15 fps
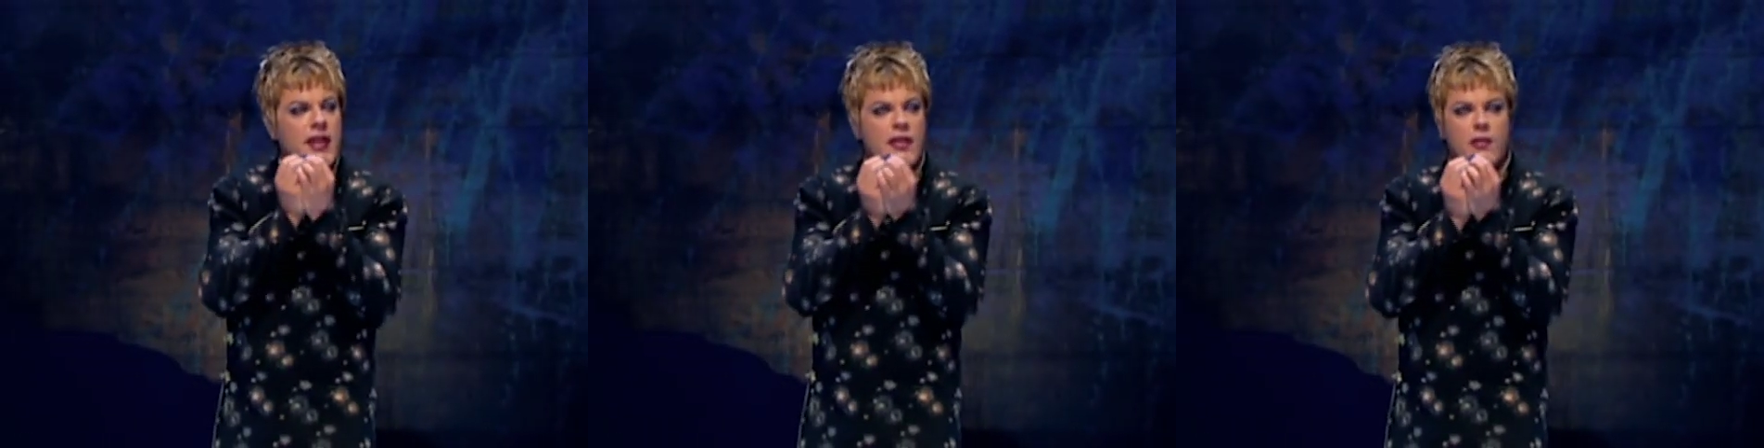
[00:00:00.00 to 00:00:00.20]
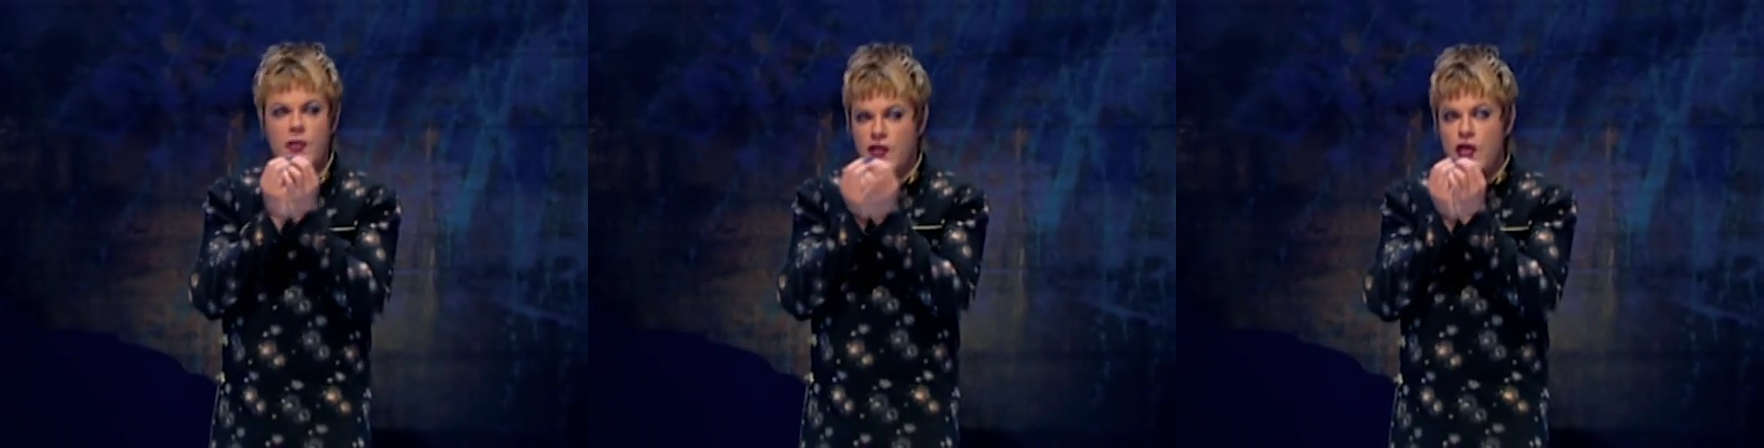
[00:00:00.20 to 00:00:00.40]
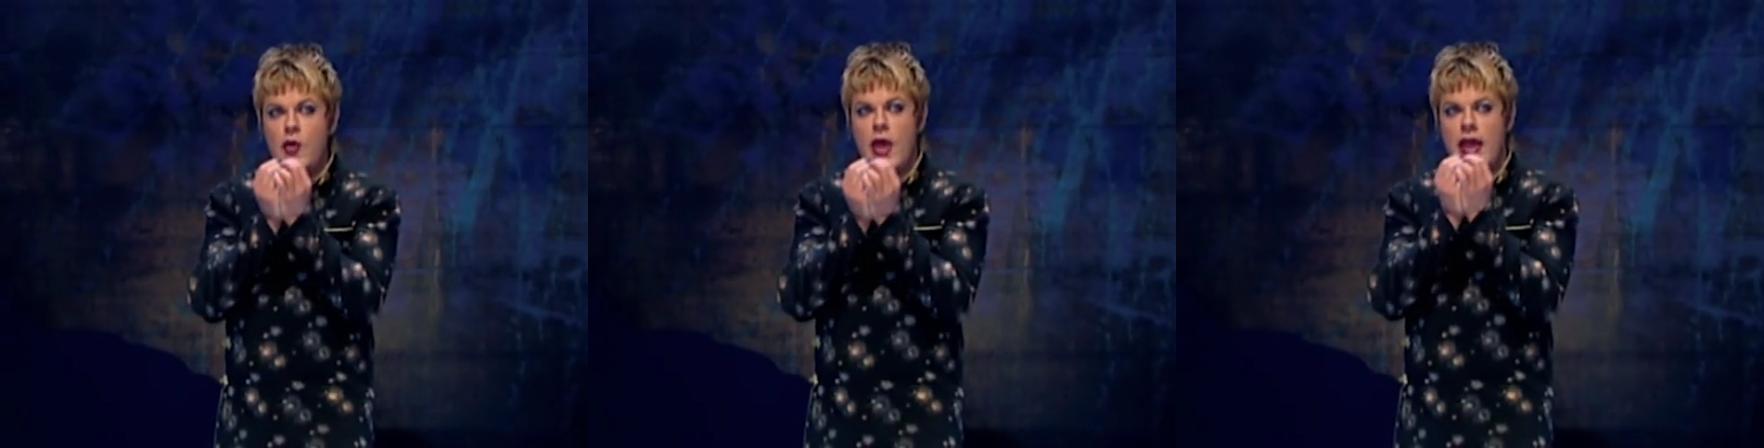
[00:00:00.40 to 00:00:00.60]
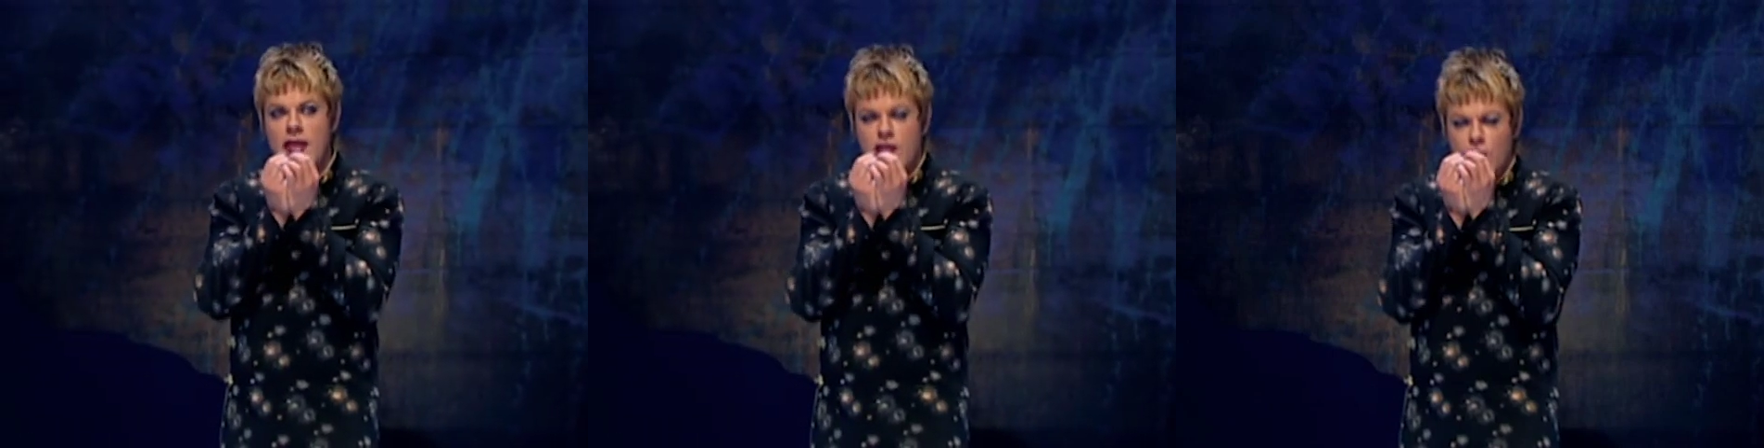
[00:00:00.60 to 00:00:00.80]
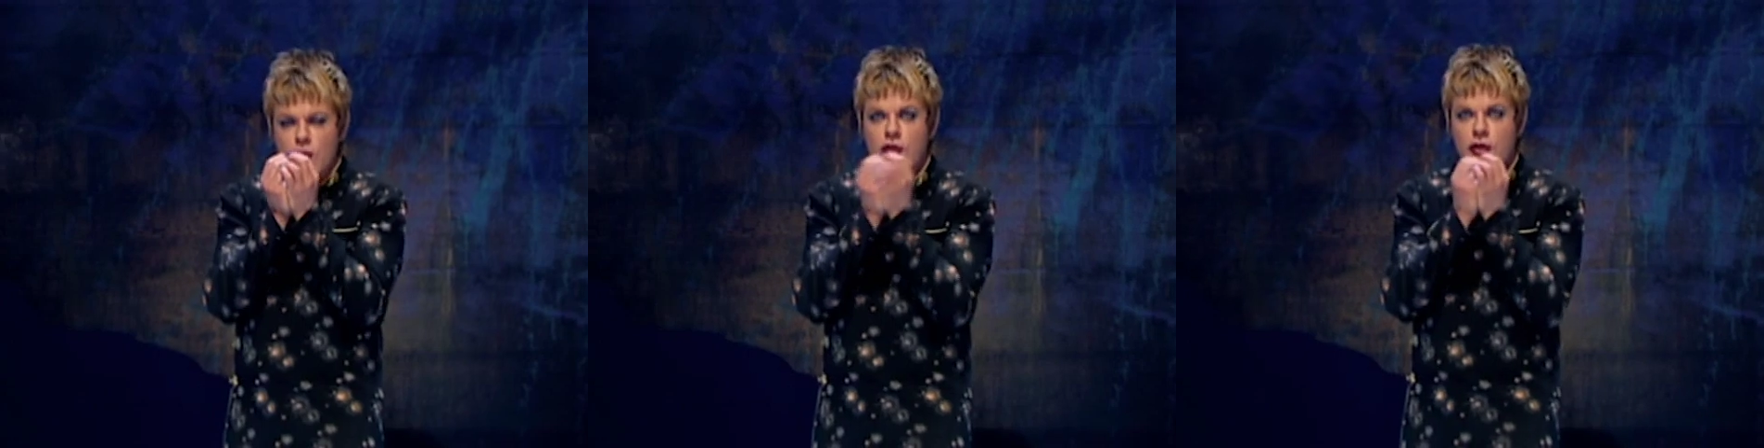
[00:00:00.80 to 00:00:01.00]
nuts with two
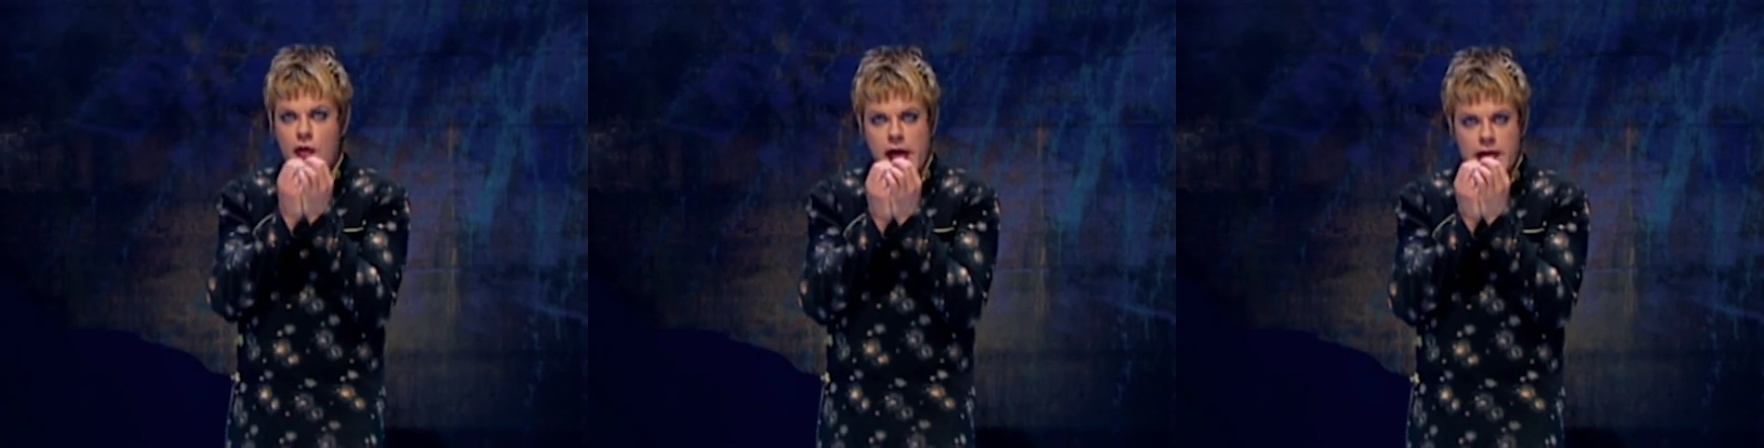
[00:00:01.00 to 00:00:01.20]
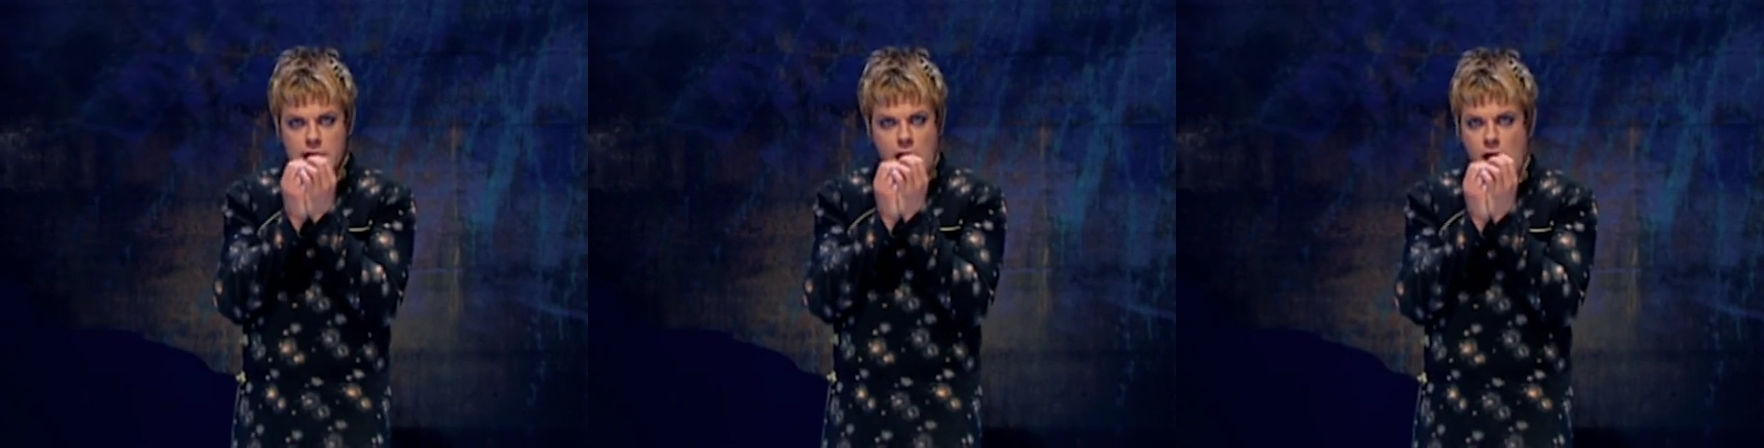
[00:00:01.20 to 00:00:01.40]
hands, always two hands.